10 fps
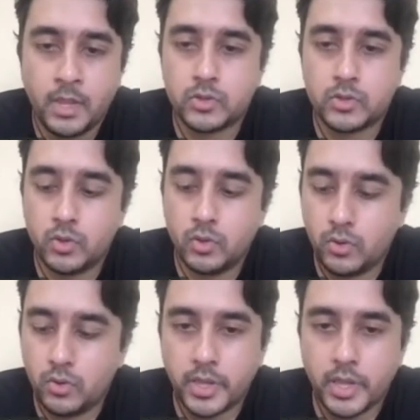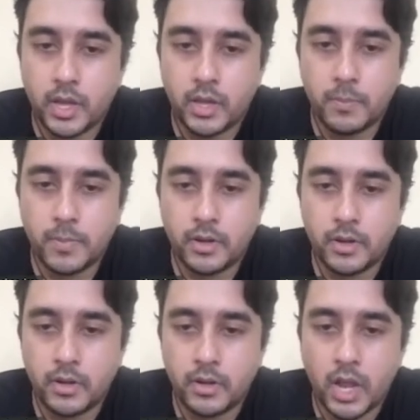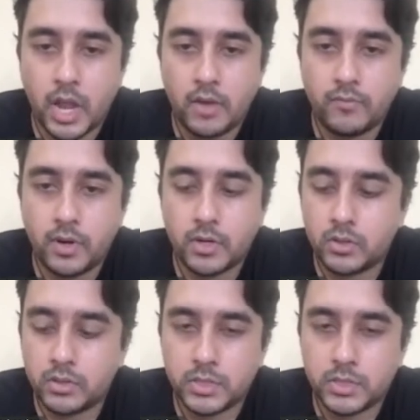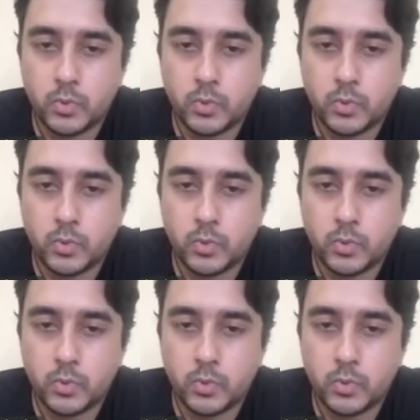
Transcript: So yeah, I mean, I have worked on this